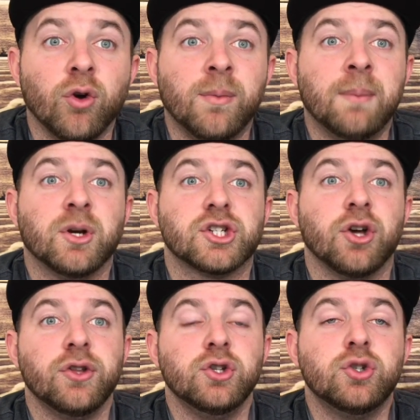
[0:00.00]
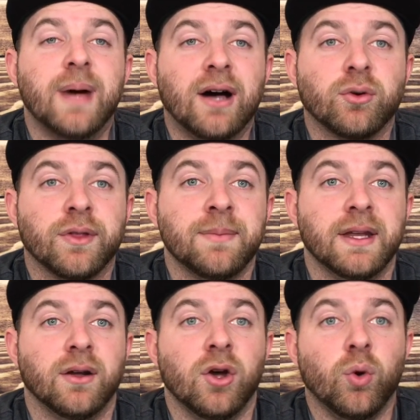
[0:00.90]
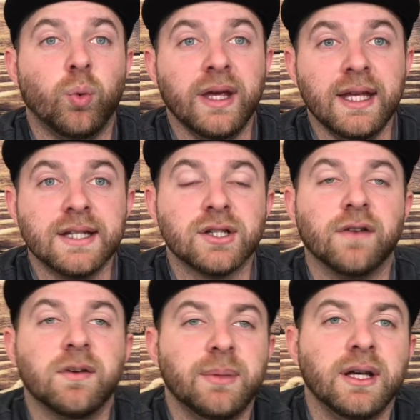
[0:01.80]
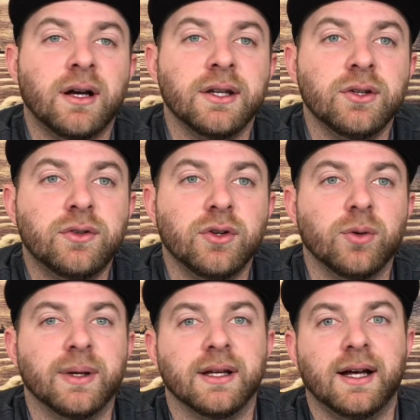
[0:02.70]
Remember to show the YouTube algorithm that we deserve to be on YouTube.